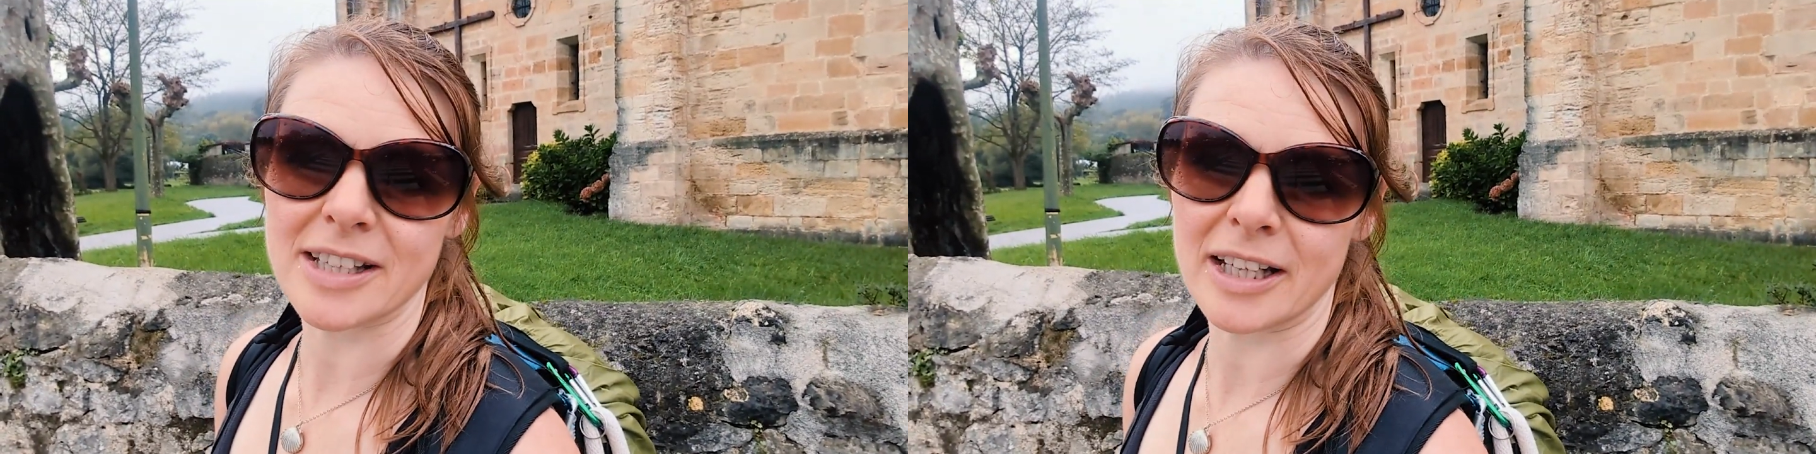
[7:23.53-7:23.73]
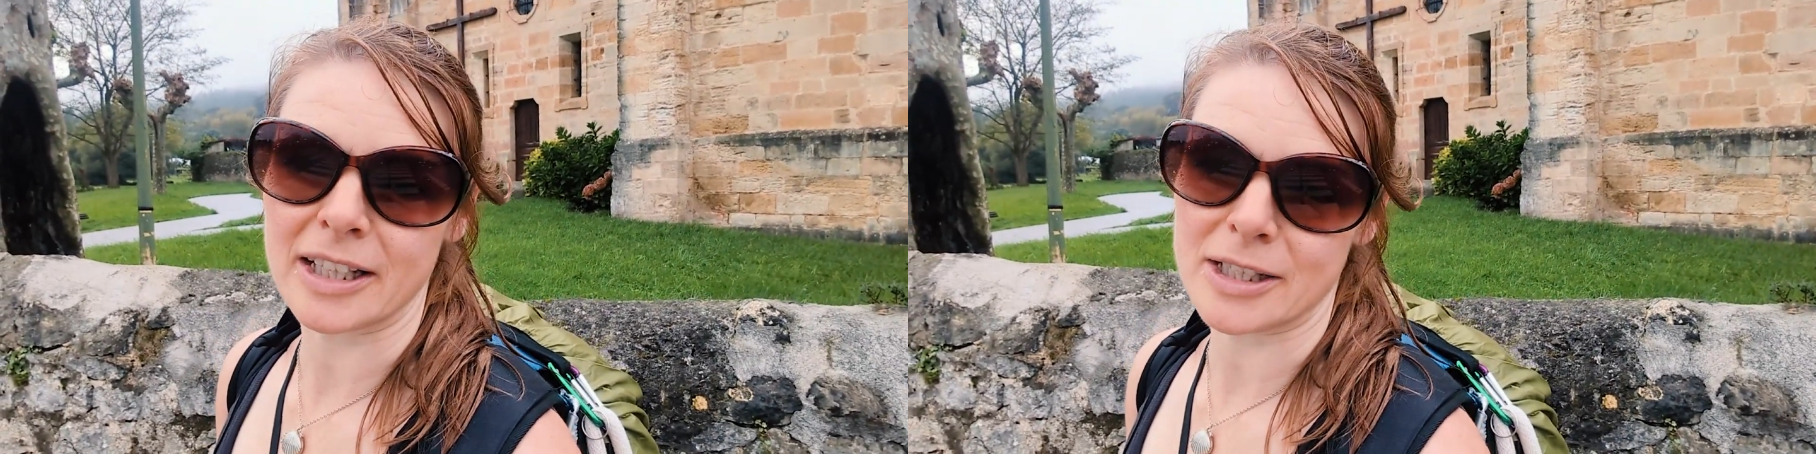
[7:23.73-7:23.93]

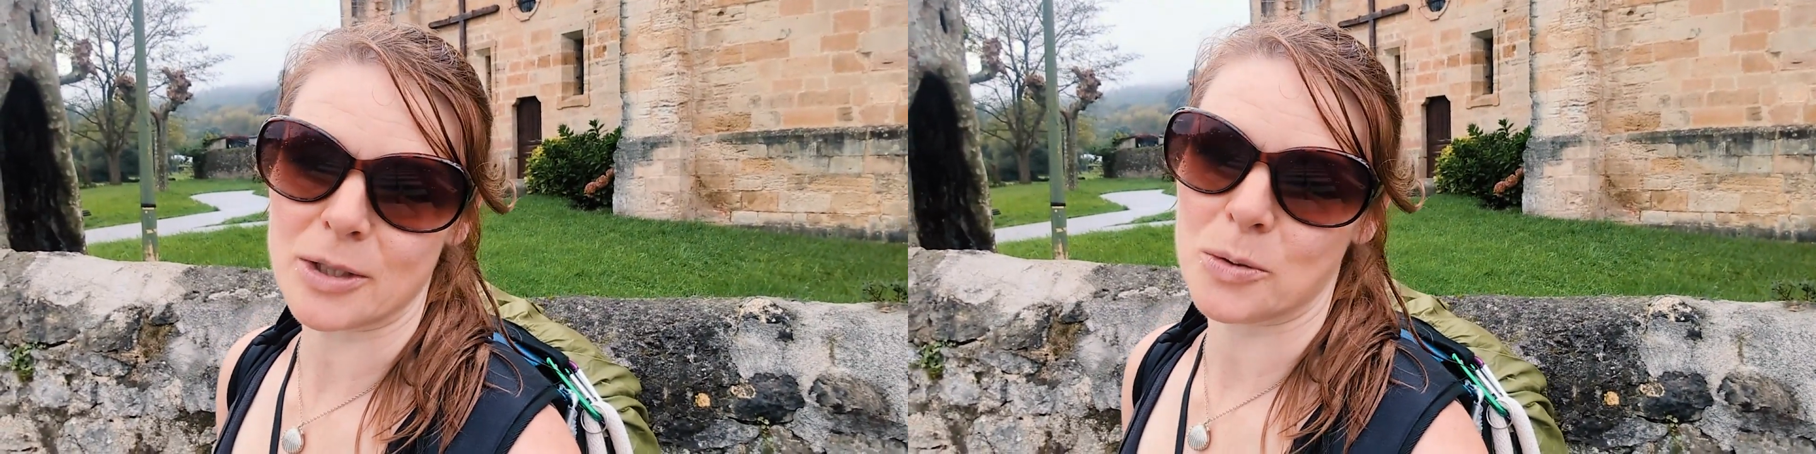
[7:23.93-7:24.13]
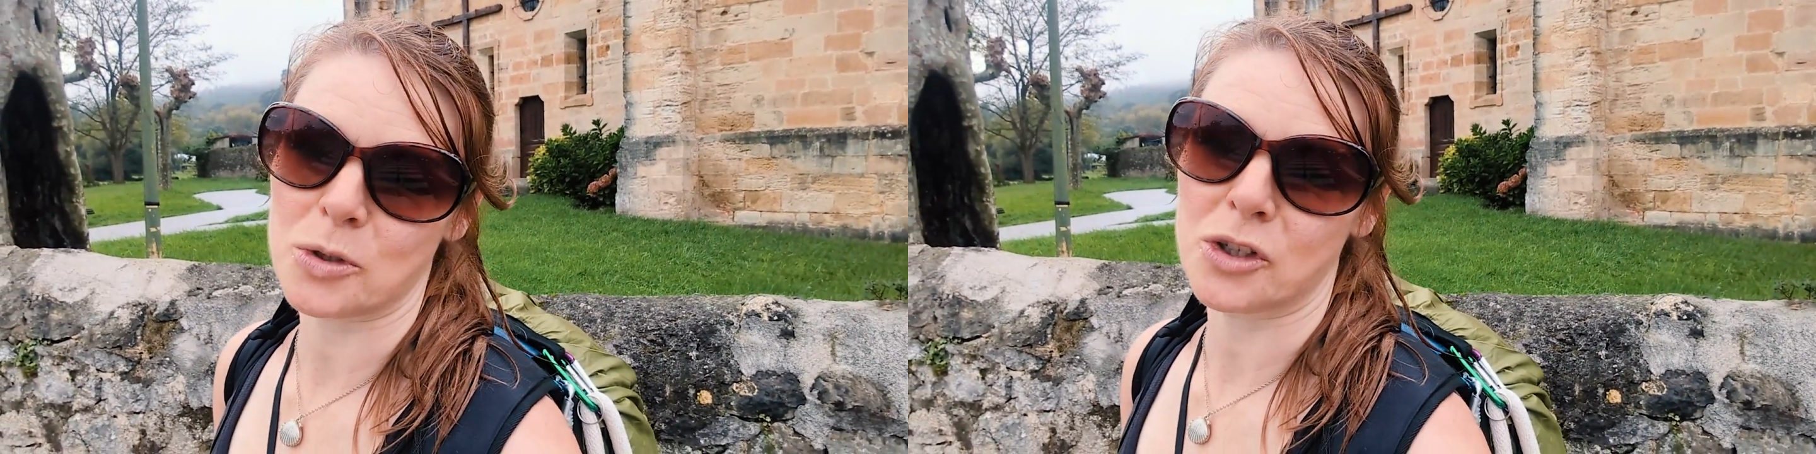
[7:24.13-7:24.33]
and
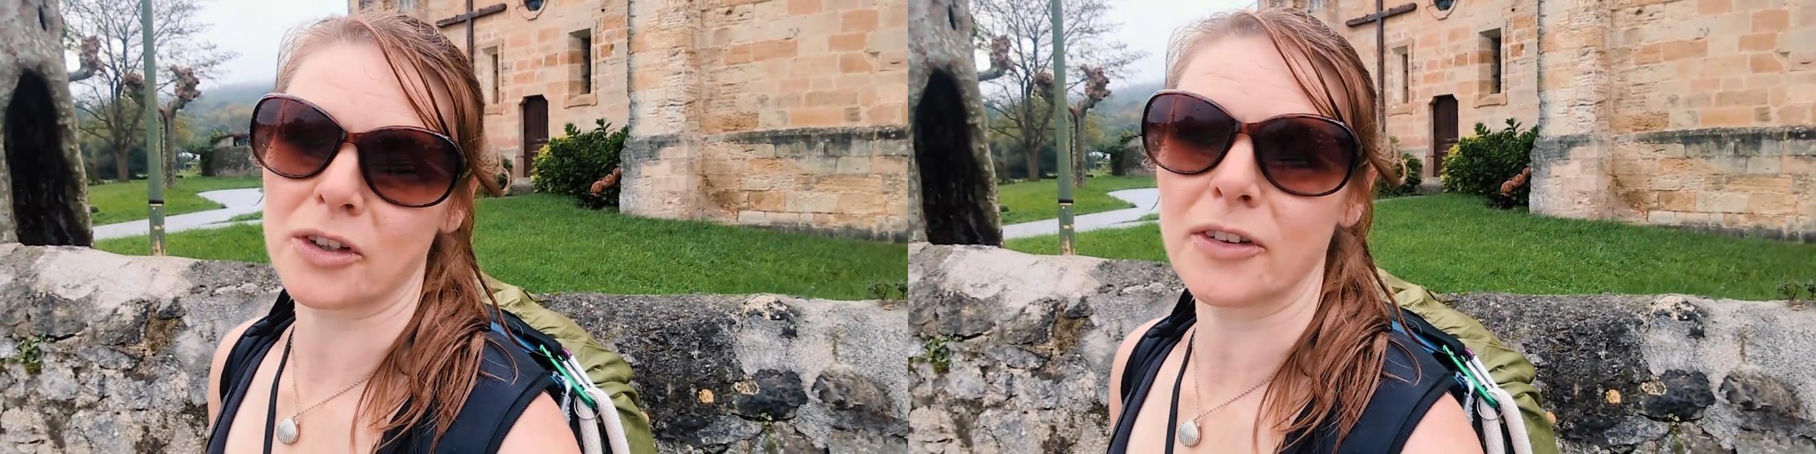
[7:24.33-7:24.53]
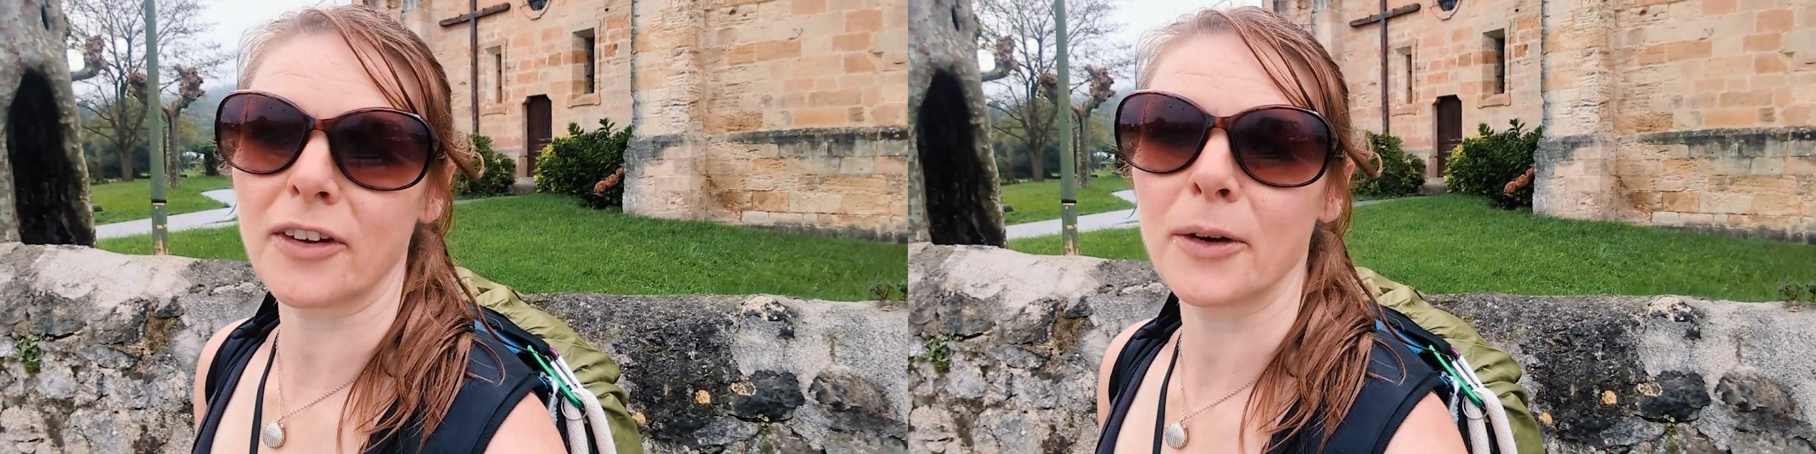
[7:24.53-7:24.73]

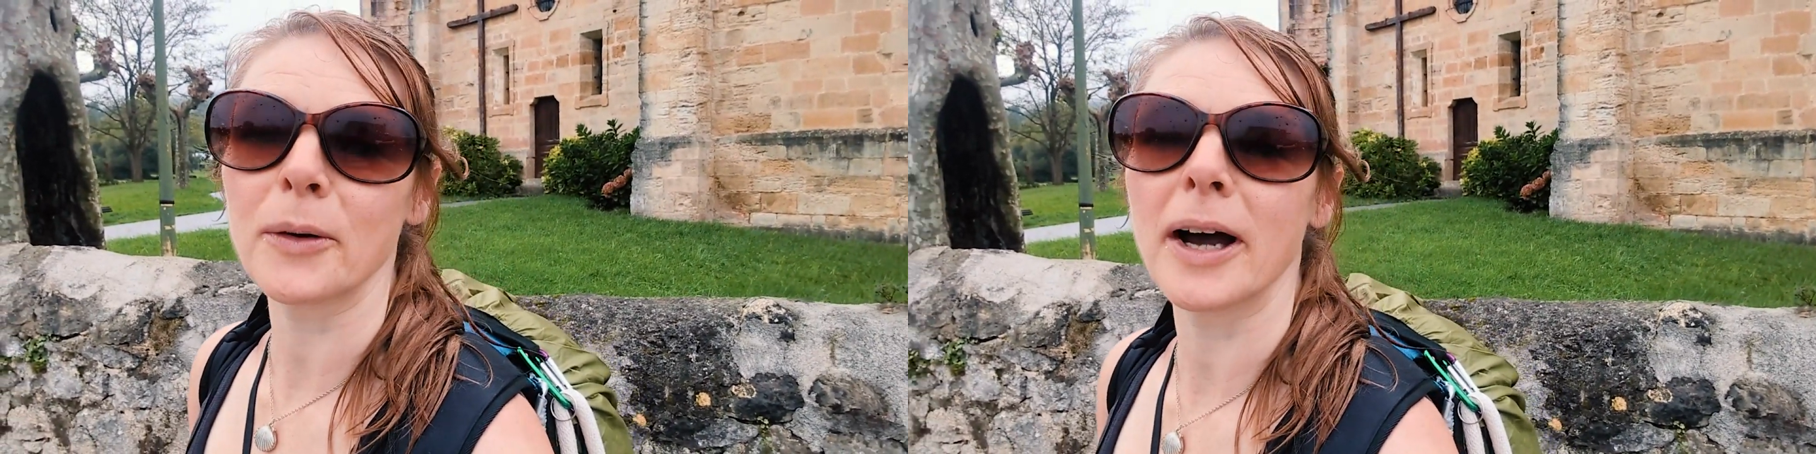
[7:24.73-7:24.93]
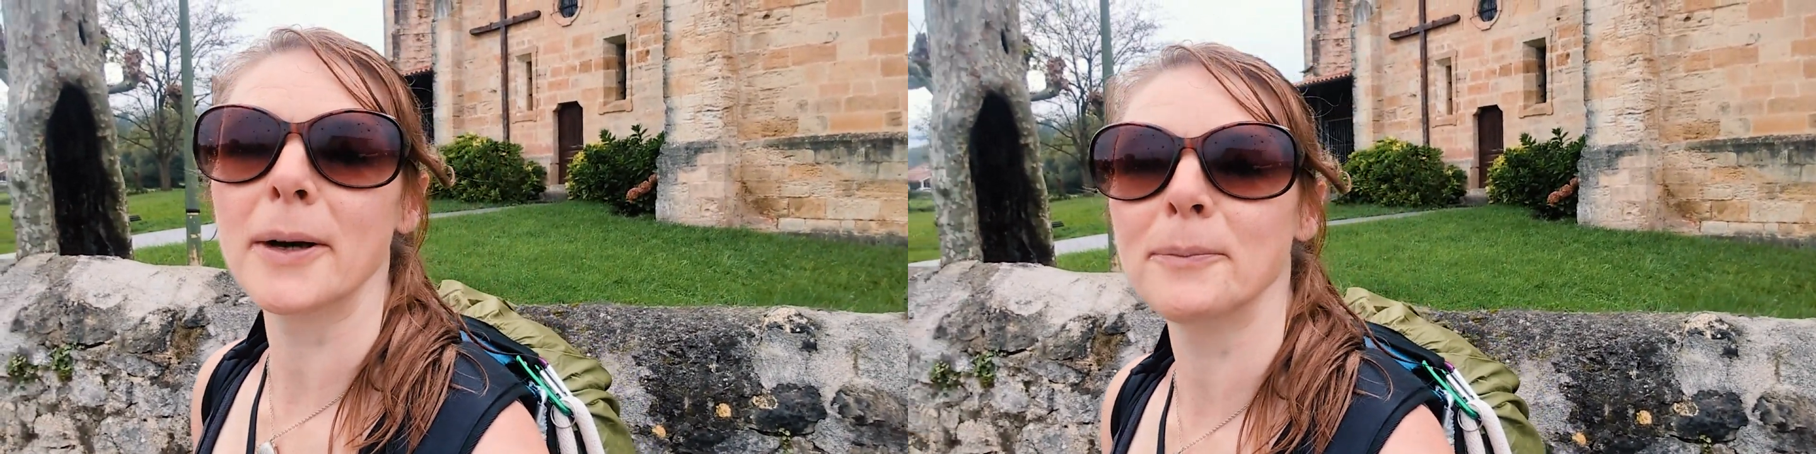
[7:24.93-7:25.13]
exhaustion.
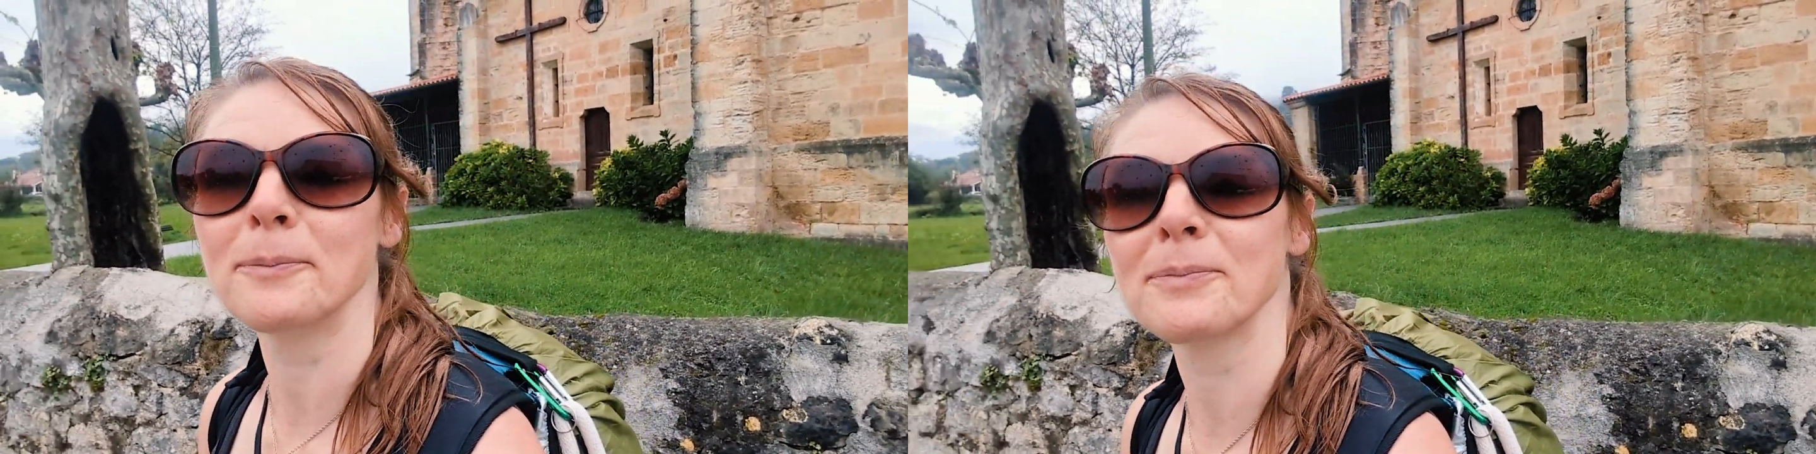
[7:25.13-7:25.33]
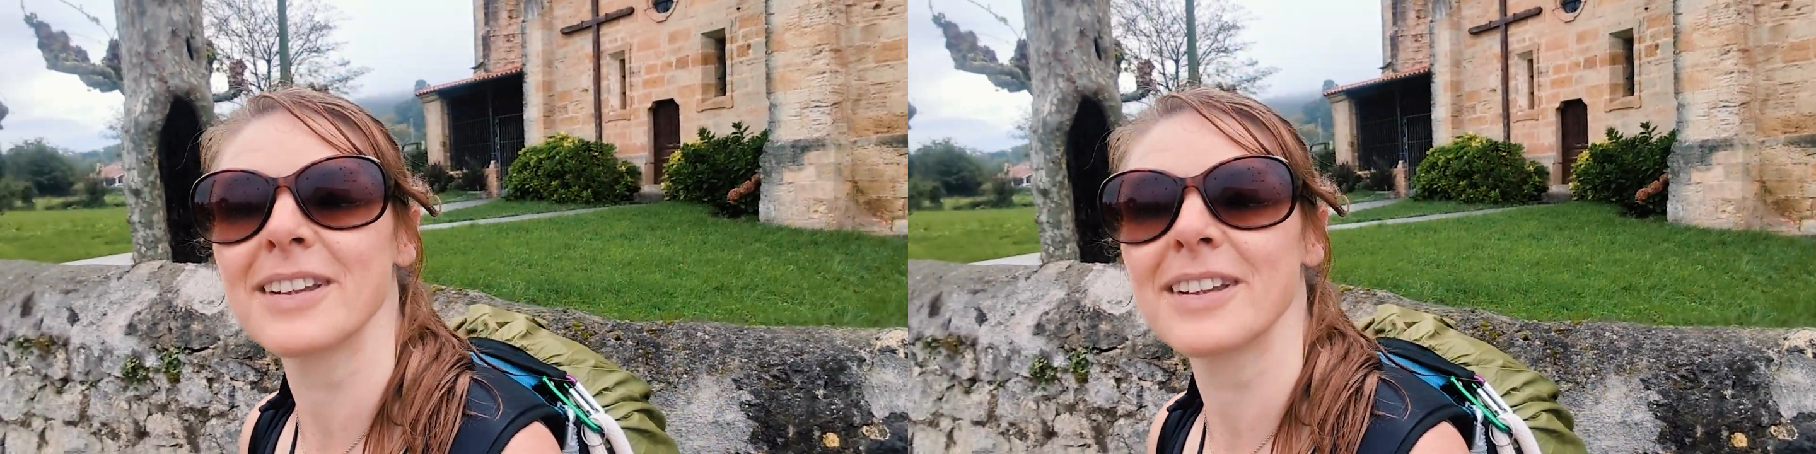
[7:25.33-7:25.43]
So I